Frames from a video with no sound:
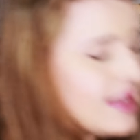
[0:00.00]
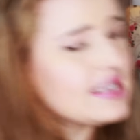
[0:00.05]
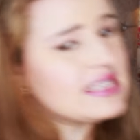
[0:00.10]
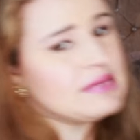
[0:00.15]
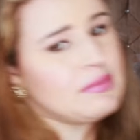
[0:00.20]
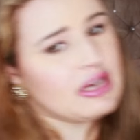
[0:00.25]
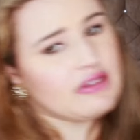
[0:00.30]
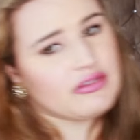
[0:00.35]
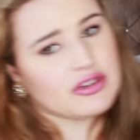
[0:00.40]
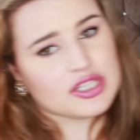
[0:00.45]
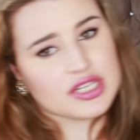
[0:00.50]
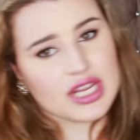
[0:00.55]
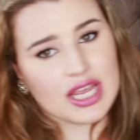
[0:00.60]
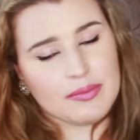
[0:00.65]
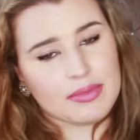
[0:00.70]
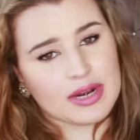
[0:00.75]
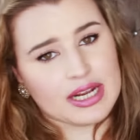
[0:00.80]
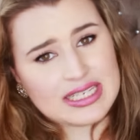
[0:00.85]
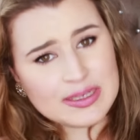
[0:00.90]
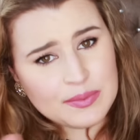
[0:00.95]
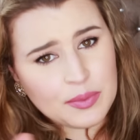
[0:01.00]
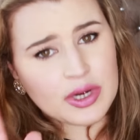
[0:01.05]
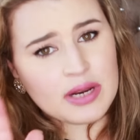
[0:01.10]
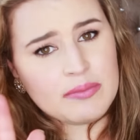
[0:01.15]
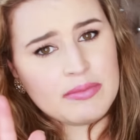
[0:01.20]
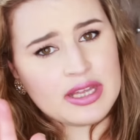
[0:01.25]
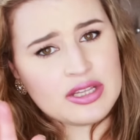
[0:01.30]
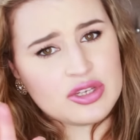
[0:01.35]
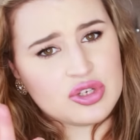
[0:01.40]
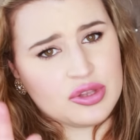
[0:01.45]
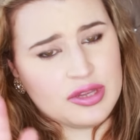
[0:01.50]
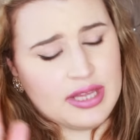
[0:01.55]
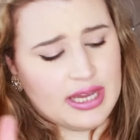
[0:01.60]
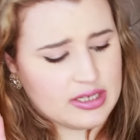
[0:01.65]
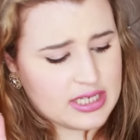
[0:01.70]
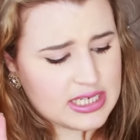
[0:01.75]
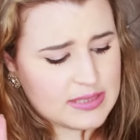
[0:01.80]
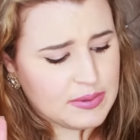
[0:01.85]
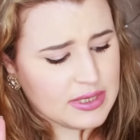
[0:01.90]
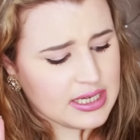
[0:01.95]
that's a bit of a shame. But I did want to mention
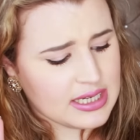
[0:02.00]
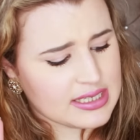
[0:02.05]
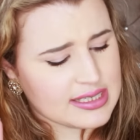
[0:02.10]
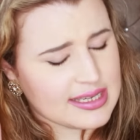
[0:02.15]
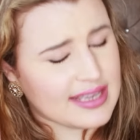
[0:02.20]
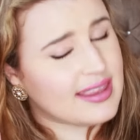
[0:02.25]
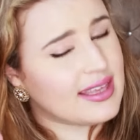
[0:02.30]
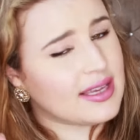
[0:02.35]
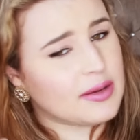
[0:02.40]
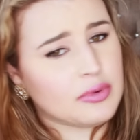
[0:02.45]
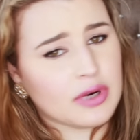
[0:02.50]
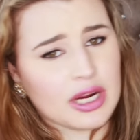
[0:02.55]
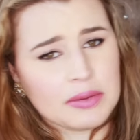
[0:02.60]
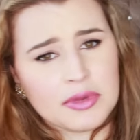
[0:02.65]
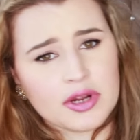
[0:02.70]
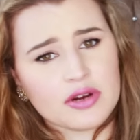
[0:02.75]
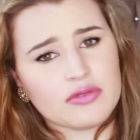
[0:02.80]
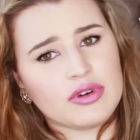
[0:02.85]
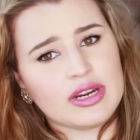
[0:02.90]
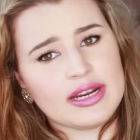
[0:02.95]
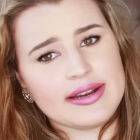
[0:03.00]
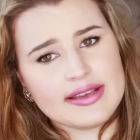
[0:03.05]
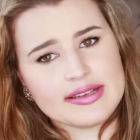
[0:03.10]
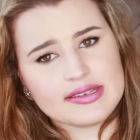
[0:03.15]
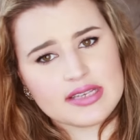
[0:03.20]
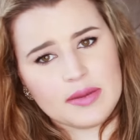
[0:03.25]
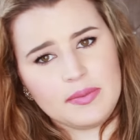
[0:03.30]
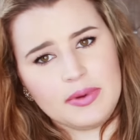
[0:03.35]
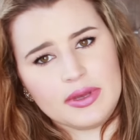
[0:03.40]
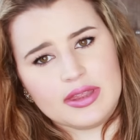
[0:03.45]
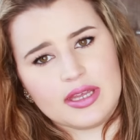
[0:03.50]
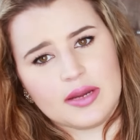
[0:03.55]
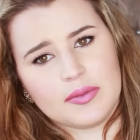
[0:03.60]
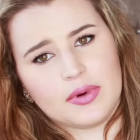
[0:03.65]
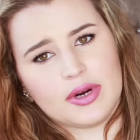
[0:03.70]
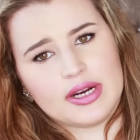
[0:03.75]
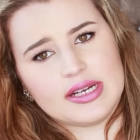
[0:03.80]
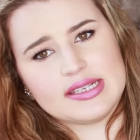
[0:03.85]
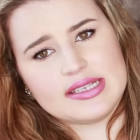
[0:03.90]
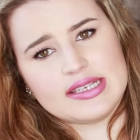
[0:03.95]
that just because I think Primark really is upping their
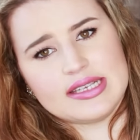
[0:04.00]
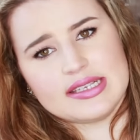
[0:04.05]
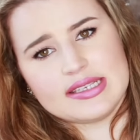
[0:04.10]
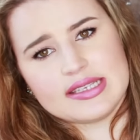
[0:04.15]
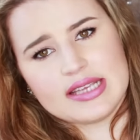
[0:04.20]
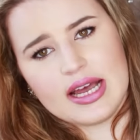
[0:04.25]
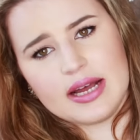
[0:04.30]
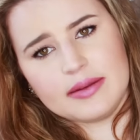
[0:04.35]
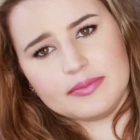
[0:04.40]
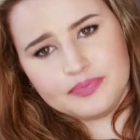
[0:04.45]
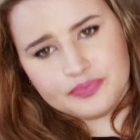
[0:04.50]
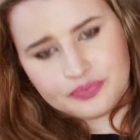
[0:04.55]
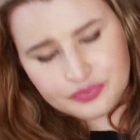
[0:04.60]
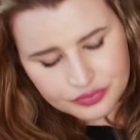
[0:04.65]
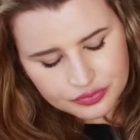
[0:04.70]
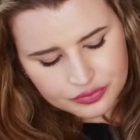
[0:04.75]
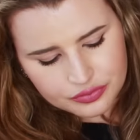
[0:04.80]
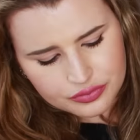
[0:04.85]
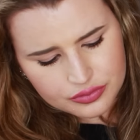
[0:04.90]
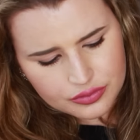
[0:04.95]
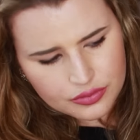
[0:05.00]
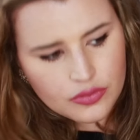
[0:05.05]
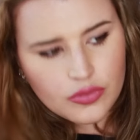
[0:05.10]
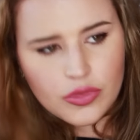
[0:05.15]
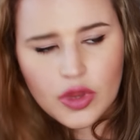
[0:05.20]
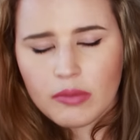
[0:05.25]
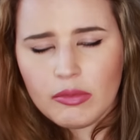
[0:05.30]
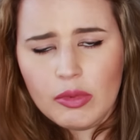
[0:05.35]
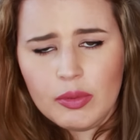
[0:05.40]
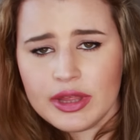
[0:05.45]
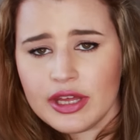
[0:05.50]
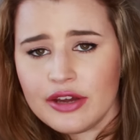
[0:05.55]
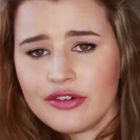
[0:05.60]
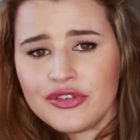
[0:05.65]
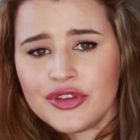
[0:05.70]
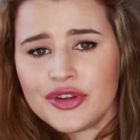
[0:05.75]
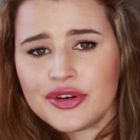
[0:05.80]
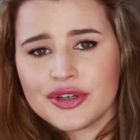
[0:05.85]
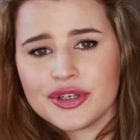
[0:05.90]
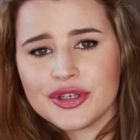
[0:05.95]
prices.
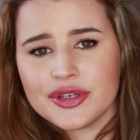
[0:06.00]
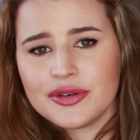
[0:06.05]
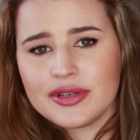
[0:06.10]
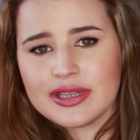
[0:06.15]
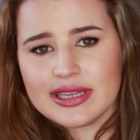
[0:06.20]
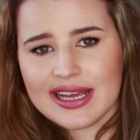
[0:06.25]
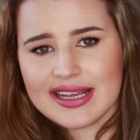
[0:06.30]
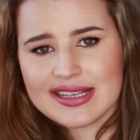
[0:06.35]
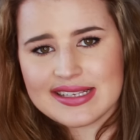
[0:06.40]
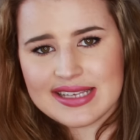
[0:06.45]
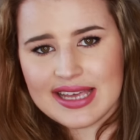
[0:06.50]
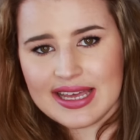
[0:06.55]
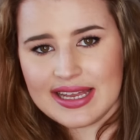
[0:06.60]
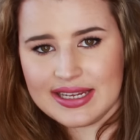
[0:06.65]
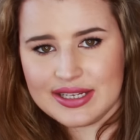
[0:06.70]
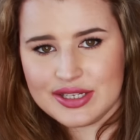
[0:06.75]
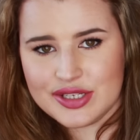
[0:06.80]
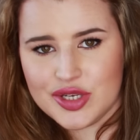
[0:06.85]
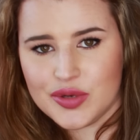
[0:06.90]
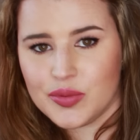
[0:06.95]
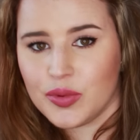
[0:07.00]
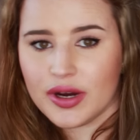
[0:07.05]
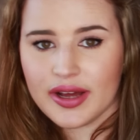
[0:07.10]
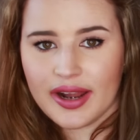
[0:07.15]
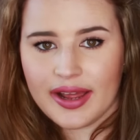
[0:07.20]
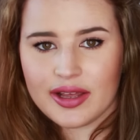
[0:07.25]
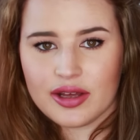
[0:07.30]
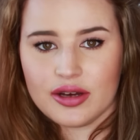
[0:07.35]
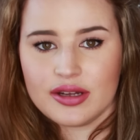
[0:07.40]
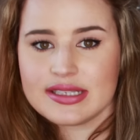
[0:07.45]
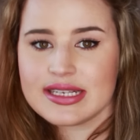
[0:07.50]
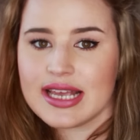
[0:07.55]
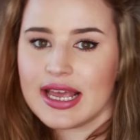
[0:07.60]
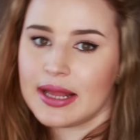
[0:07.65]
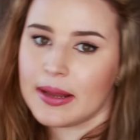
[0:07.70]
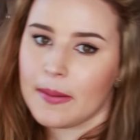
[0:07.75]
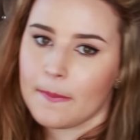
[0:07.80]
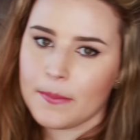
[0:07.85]
Without further ado, let's get into what I got in